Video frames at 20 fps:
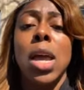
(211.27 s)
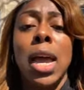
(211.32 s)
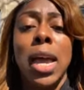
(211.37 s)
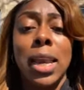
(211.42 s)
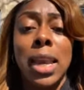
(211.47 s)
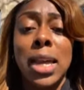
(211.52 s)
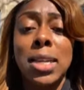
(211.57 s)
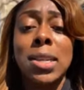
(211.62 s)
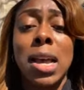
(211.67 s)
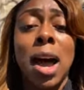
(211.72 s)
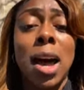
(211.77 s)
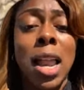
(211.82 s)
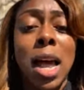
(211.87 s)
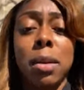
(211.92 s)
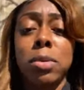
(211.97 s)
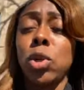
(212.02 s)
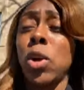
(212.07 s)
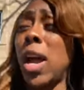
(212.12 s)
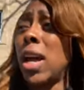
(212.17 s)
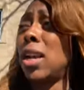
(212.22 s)
And that's all
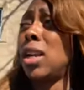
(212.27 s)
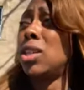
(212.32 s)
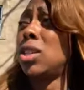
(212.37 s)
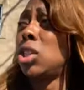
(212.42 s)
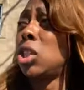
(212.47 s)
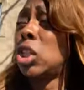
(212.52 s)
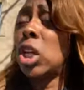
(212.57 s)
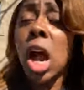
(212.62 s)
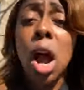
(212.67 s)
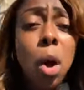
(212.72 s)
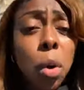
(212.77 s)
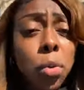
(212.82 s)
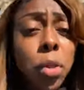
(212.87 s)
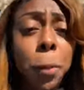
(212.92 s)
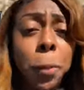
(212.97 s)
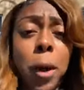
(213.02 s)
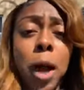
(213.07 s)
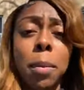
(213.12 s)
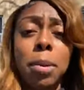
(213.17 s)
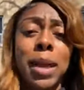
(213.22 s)
I'm trying to show
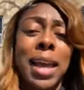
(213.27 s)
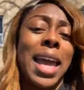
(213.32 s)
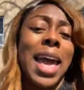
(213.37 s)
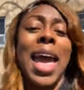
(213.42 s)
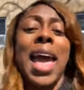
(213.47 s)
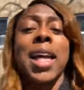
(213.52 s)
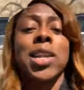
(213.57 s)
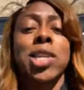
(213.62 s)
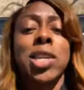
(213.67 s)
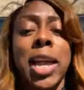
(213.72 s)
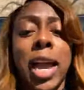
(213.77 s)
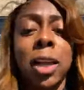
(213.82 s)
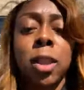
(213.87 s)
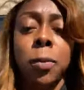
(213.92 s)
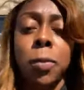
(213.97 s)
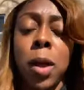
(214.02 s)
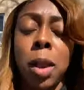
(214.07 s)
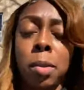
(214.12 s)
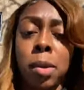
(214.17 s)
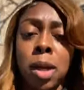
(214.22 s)
the public,
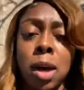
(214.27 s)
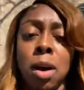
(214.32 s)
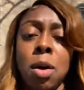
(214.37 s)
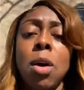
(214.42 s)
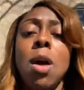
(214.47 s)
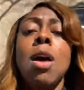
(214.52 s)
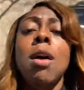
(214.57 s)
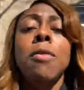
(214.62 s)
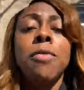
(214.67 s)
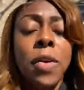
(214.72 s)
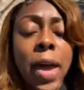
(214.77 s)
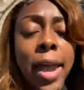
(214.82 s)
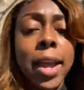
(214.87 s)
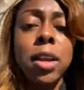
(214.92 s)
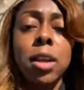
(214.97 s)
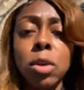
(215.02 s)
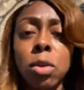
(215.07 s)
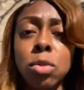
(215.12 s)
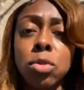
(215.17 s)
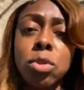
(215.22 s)
educate the public on
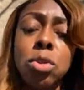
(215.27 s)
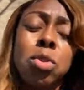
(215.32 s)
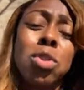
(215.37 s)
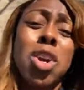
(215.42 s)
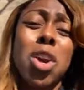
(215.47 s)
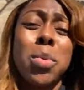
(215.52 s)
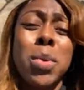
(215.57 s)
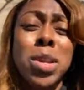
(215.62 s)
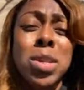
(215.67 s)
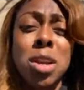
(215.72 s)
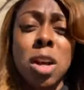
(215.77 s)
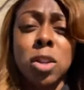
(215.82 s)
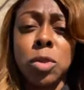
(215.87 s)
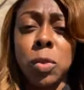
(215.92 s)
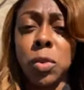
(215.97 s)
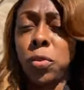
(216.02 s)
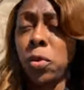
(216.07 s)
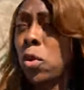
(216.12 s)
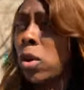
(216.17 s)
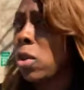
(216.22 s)
fake news. Do your
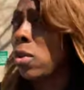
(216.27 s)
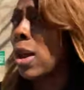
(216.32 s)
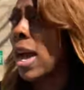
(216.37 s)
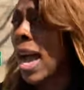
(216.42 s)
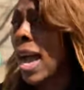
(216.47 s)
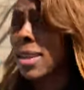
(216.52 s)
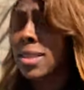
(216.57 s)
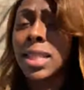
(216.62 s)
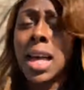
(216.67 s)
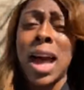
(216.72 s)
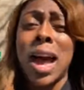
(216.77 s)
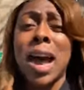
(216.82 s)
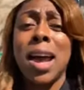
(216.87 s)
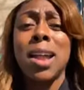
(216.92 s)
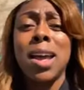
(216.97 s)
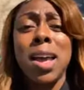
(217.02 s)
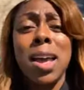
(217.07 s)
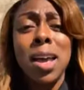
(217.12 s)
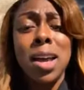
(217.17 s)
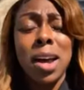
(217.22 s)
research before you guys
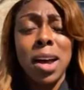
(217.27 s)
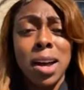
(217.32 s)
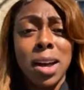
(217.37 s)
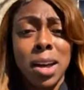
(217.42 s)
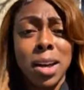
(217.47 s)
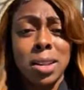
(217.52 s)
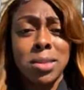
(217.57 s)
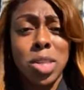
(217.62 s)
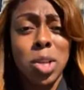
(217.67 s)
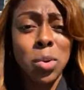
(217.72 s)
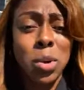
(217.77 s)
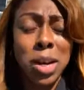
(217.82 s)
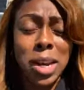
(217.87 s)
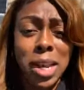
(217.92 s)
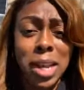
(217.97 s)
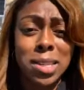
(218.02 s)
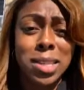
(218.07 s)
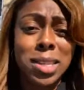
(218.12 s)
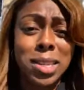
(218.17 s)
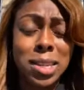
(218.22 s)
start uh,
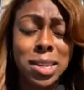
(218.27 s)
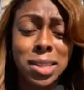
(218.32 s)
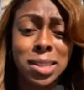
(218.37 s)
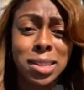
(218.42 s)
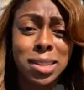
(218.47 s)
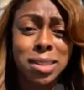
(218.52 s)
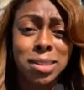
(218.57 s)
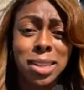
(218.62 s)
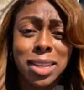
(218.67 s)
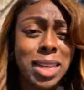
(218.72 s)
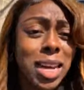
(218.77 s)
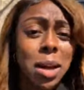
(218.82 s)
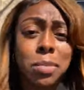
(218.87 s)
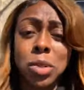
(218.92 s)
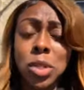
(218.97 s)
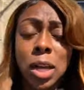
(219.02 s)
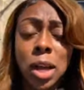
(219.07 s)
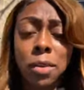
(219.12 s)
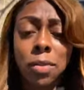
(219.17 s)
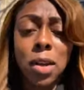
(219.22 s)
tuning into the
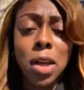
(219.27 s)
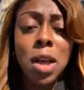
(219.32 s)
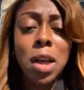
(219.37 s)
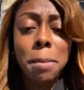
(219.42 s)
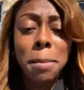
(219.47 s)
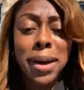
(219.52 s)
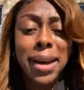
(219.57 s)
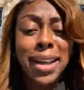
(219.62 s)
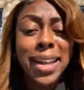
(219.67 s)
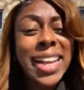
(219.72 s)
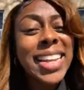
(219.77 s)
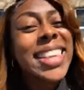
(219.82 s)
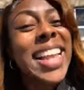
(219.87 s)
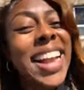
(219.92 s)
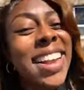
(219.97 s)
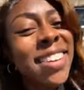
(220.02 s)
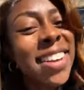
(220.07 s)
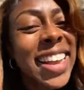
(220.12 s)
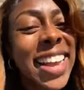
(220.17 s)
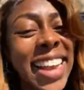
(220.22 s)
dumb stuff. But
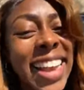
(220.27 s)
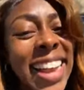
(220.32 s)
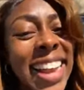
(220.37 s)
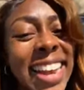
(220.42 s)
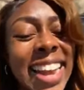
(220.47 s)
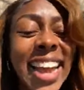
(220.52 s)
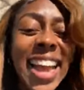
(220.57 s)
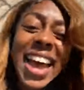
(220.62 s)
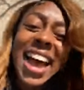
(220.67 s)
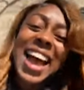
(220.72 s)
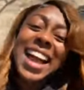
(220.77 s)
thank you again.